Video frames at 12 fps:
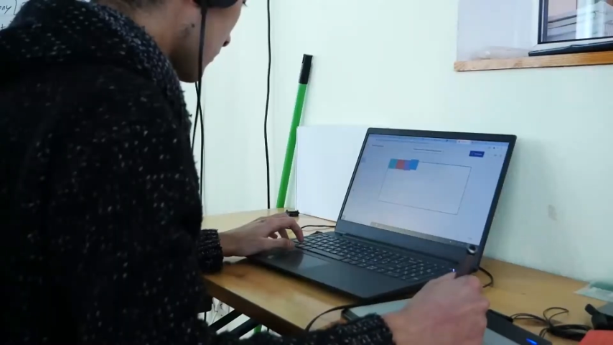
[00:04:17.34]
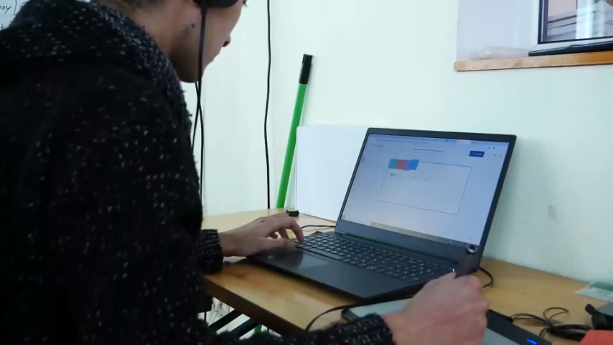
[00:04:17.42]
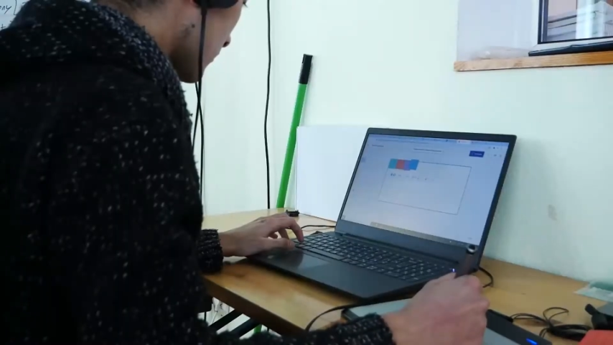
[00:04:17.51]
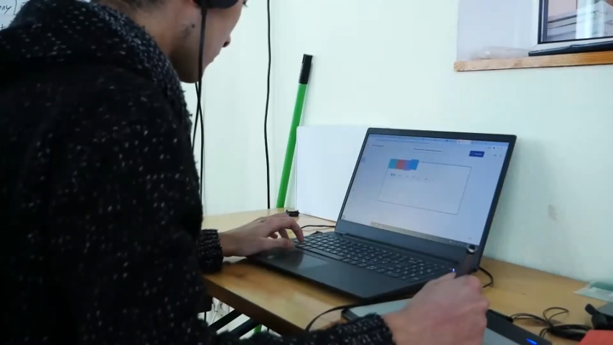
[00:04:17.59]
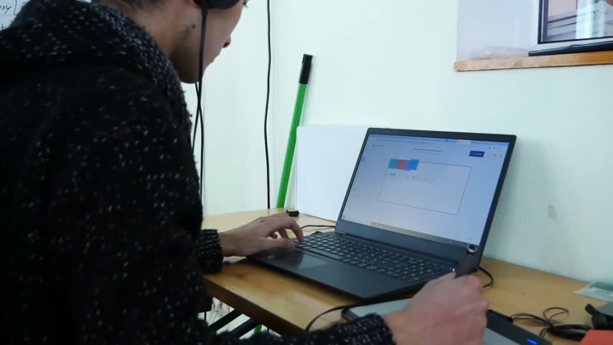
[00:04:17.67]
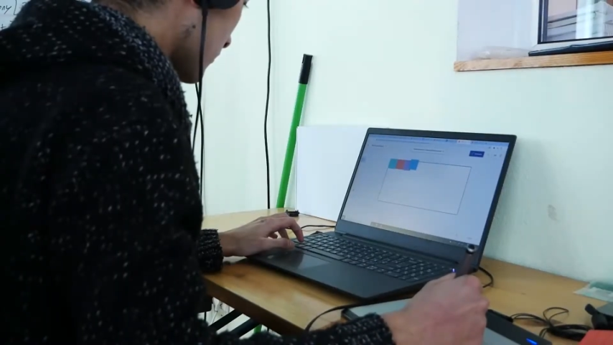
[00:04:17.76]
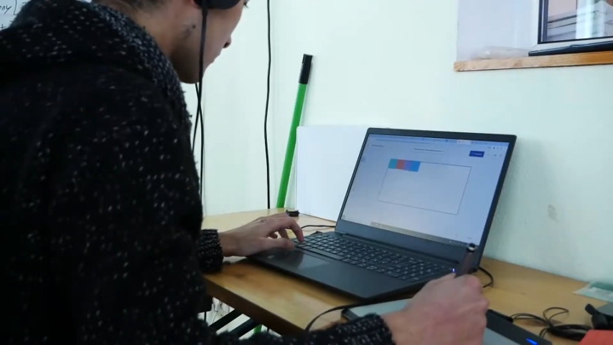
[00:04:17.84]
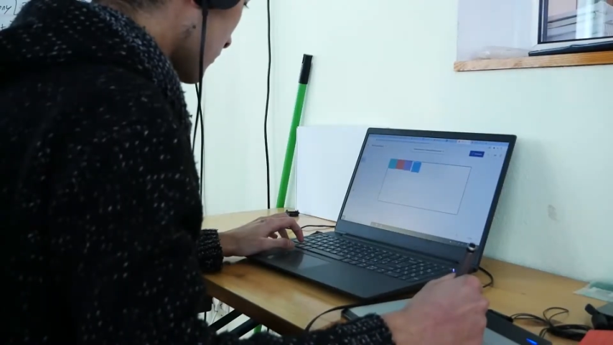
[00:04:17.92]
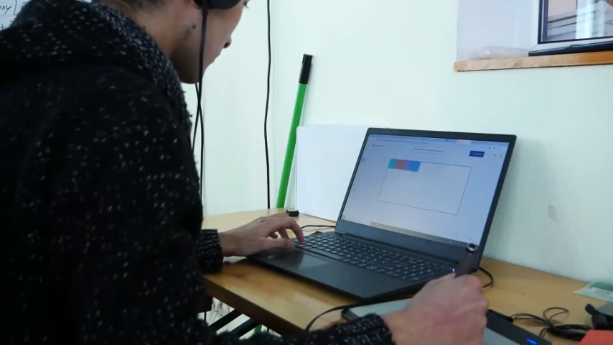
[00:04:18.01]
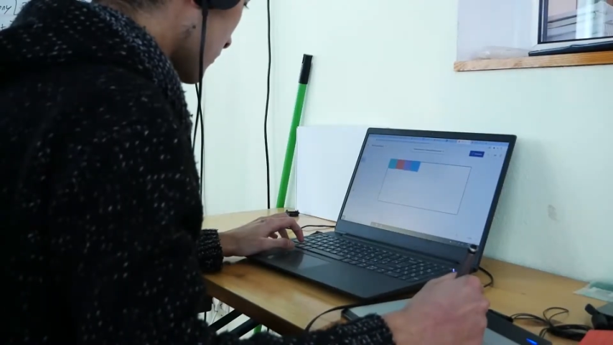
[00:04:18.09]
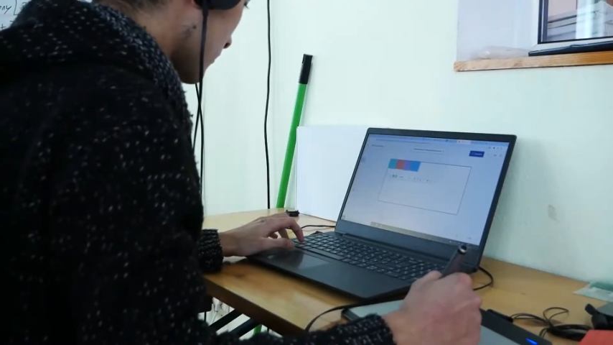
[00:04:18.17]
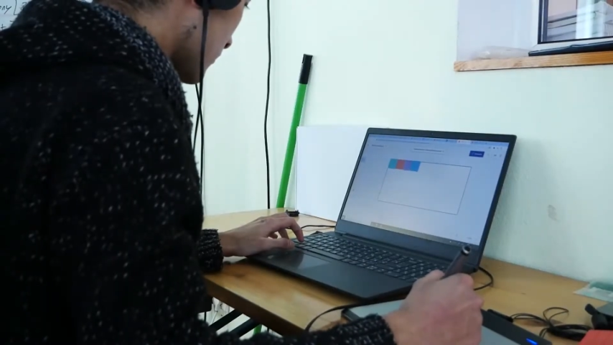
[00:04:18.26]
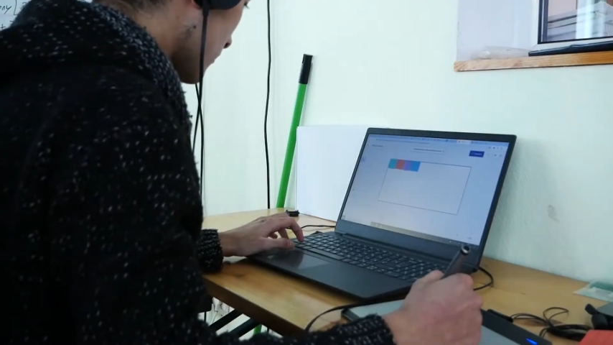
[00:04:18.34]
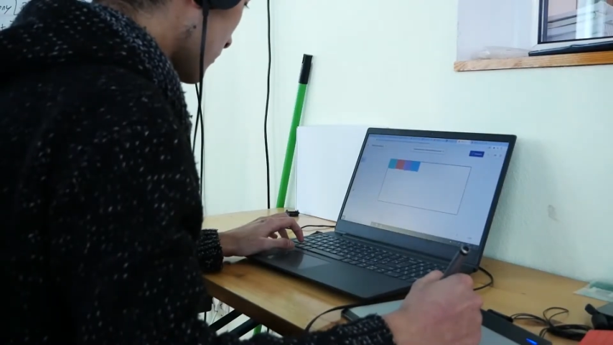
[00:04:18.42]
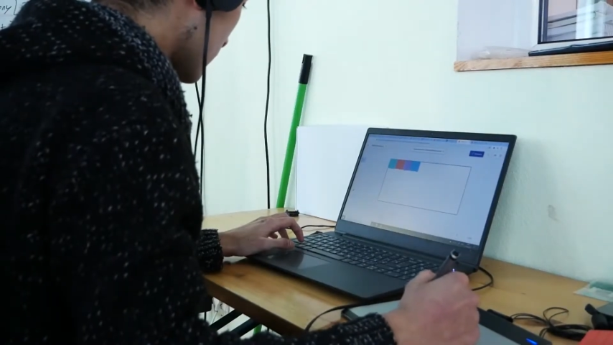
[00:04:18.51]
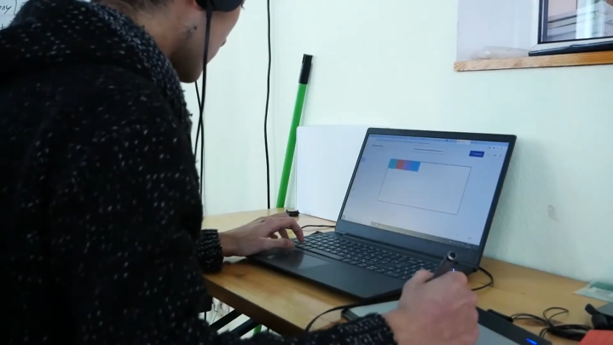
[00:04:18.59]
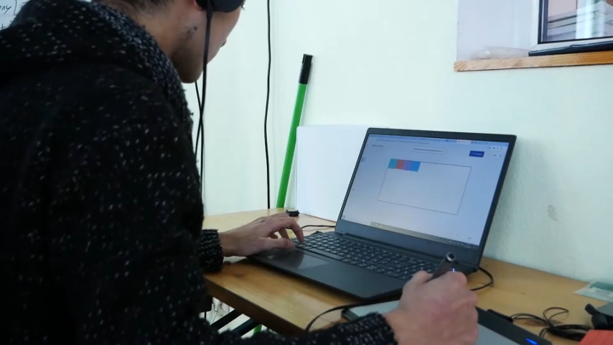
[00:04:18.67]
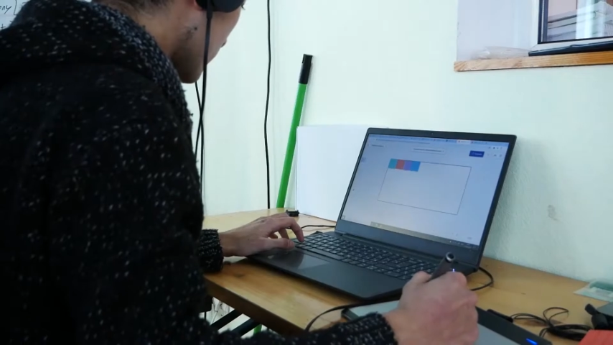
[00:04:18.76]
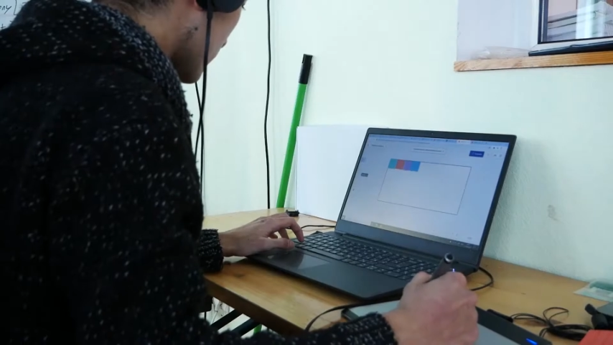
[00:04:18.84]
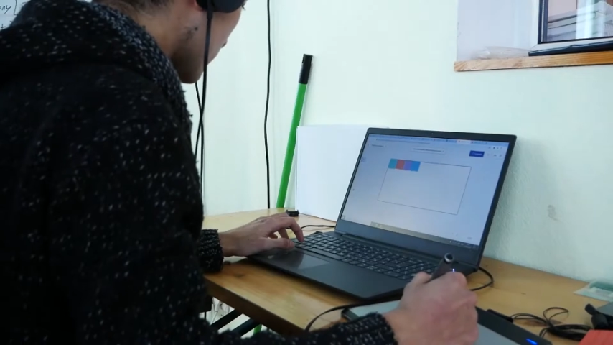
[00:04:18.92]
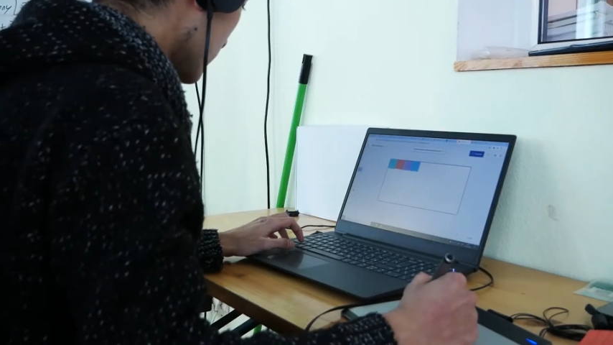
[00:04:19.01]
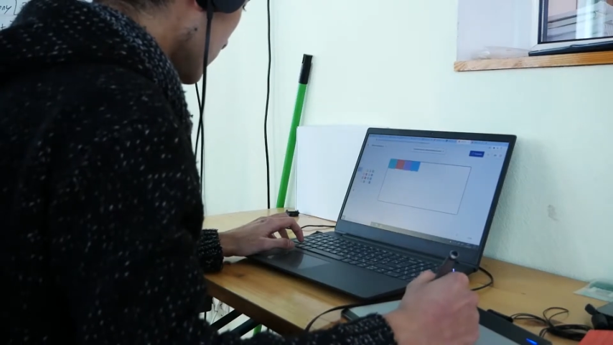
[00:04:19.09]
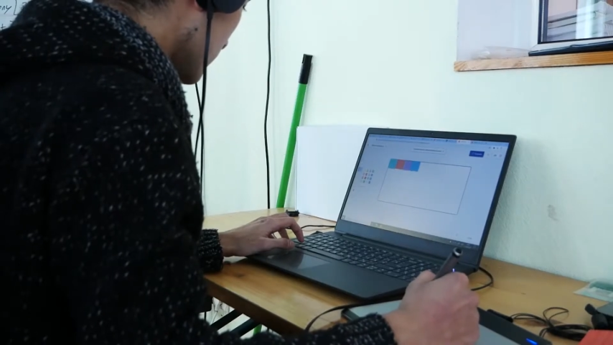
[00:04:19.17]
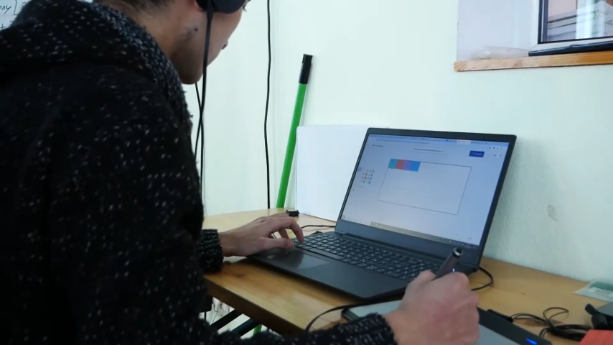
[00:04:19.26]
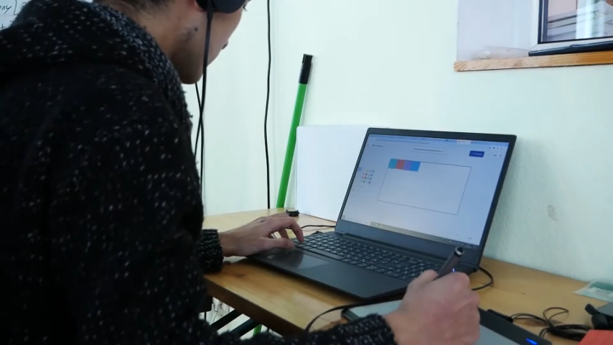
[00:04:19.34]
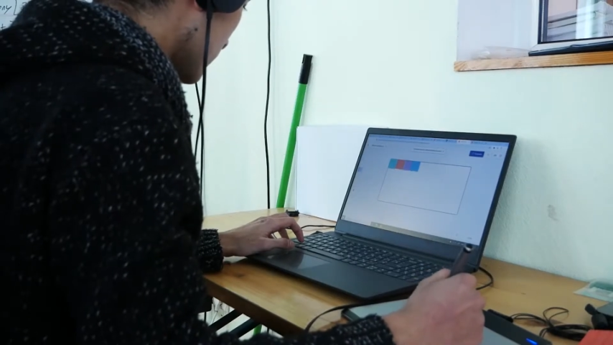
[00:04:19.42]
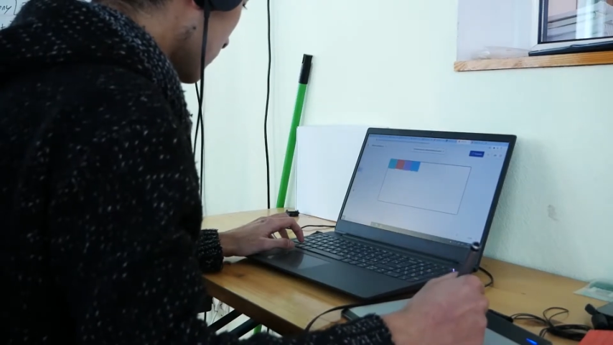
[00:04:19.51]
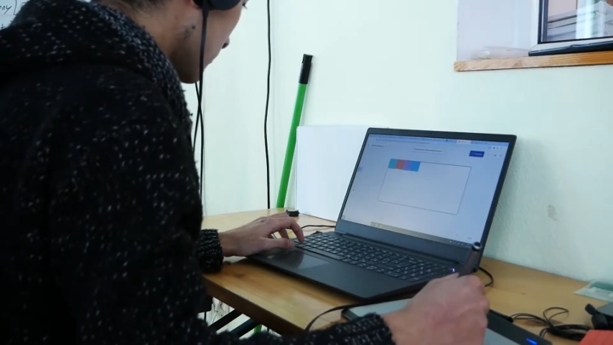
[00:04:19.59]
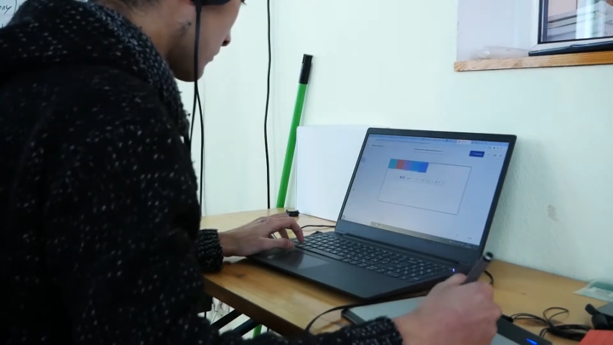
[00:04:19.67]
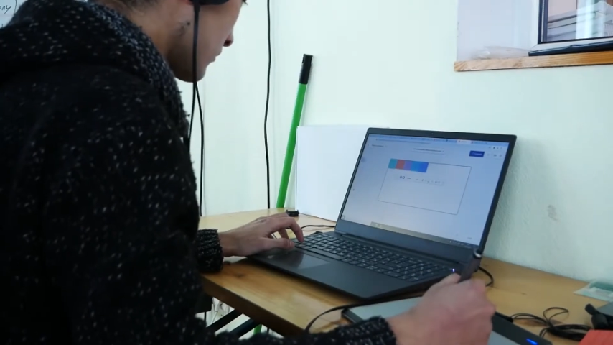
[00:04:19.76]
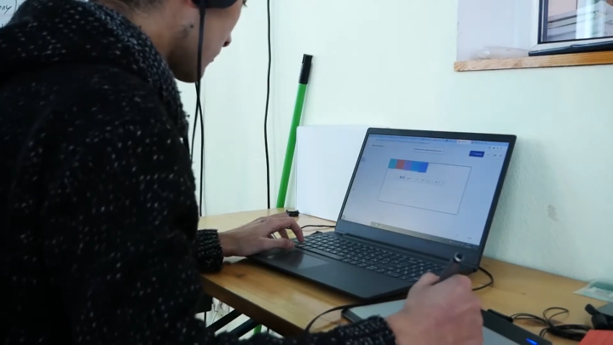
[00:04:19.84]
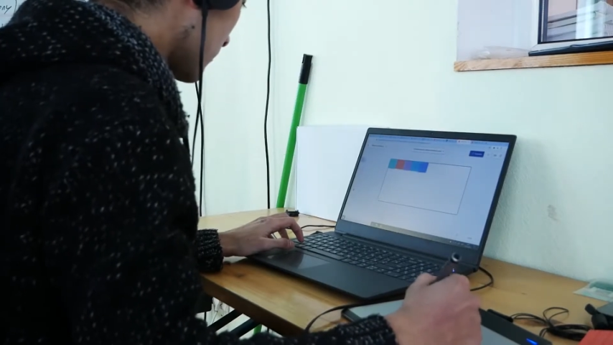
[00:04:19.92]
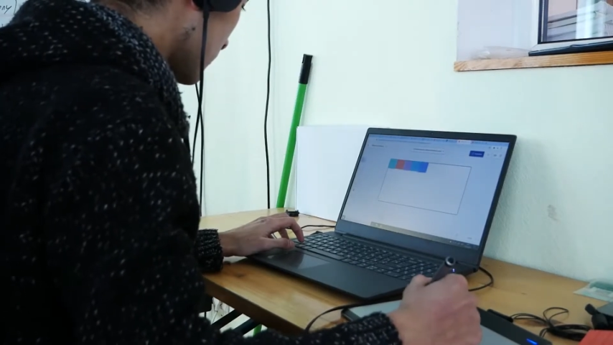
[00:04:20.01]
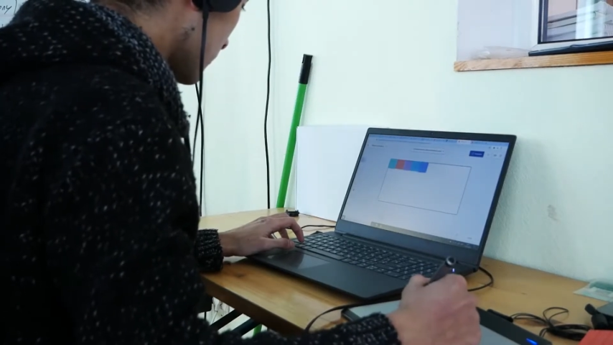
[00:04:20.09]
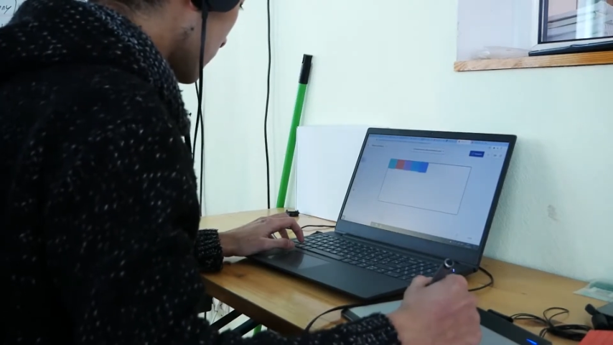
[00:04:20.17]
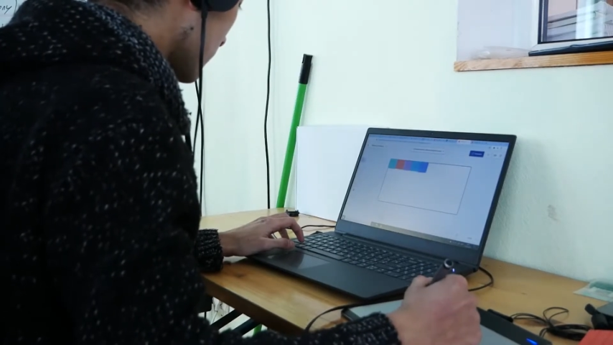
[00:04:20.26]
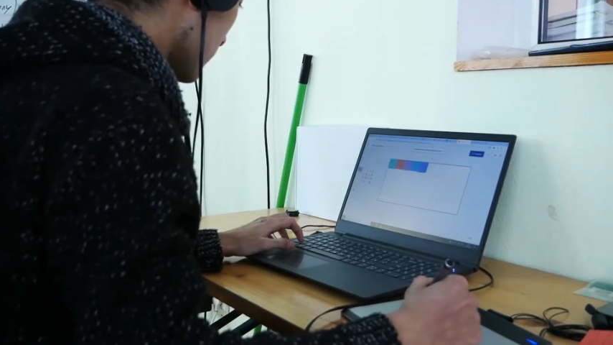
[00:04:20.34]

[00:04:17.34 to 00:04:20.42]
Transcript: Nobody's mouth can be seen.